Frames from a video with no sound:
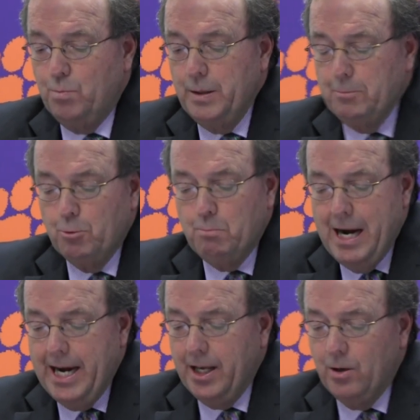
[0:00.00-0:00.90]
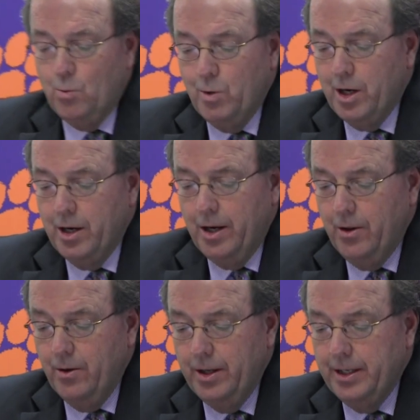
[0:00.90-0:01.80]
people banging on one
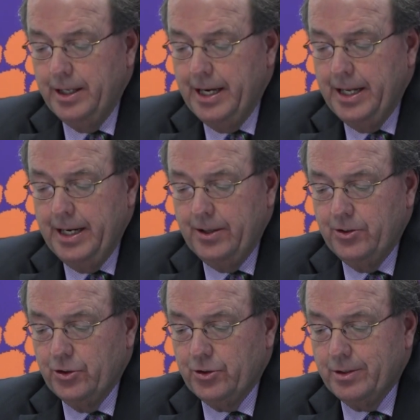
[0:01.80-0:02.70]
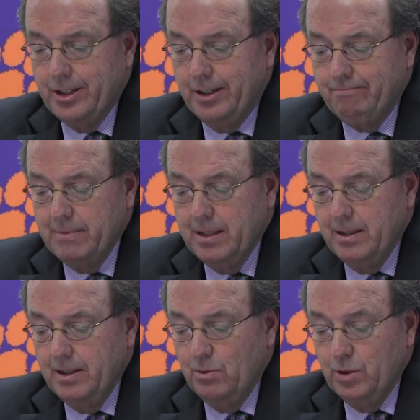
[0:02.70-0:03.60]
another, and it just
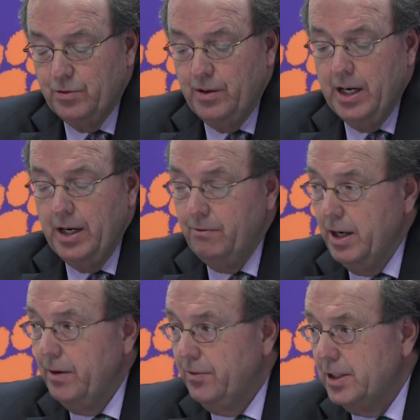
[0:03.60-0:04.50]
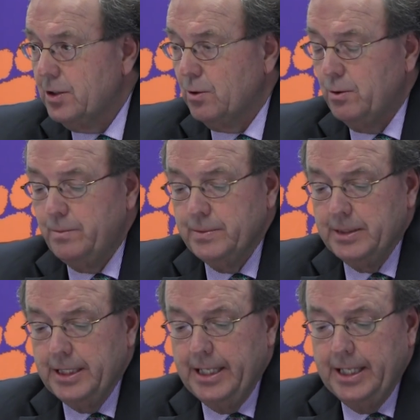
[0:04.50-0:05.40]
was very, very physical.
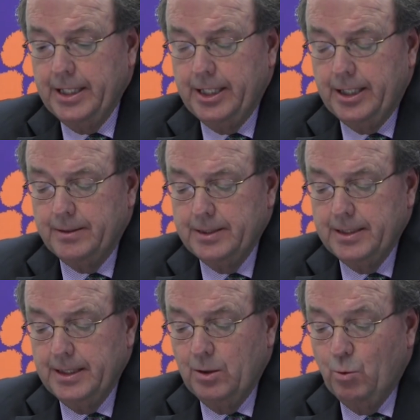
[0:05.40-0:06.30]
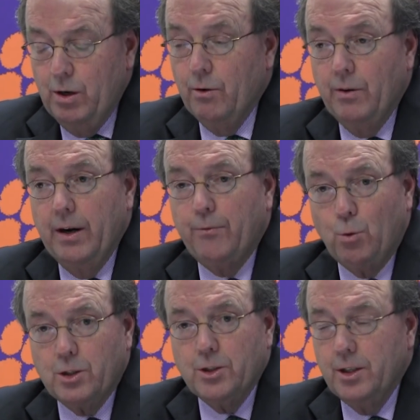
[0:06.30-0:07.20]
And we were very
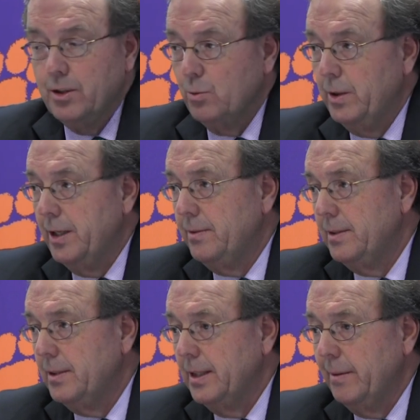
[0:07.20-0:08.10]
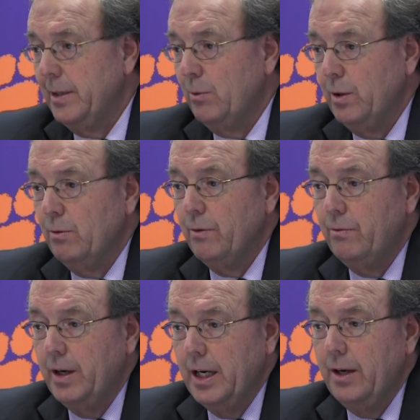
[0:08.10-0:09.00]
fortunate to win. I mean, we were
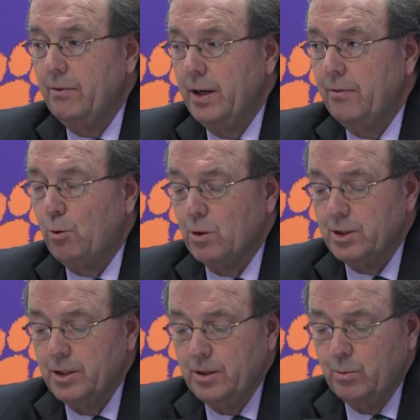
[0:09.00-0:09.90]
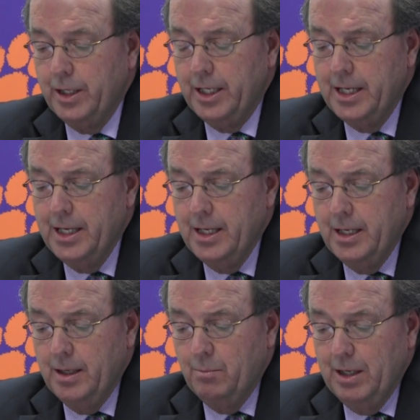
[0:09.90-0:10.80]
very, very fortunate to win.
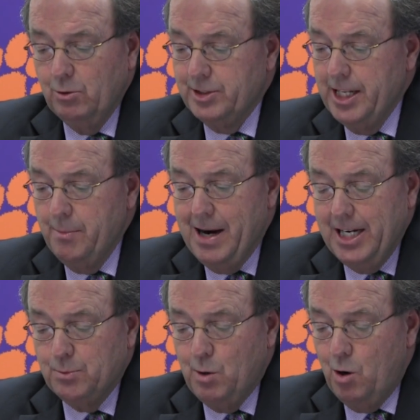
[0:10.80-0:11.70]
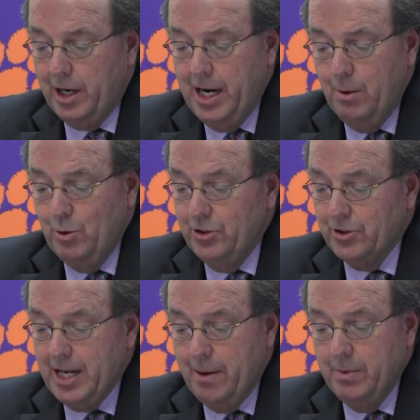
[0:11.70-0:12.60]
But it was anybody's ball game. We
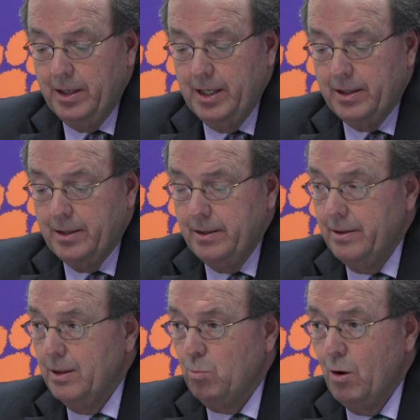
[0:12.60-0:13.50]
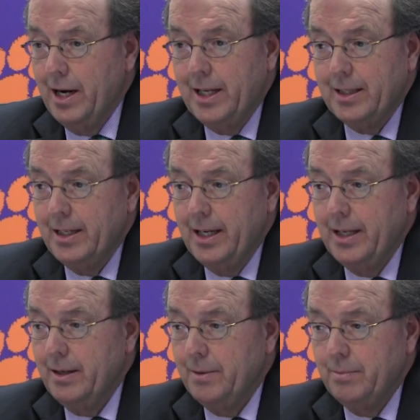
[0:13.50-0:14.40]
just happened to get the break at the
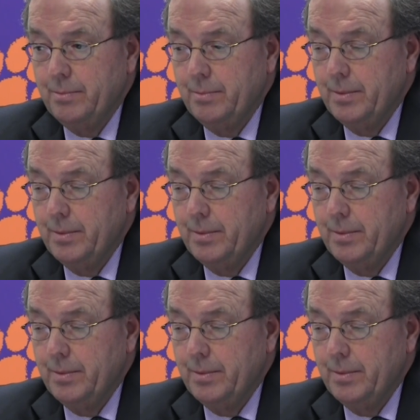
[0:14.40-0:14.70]
end and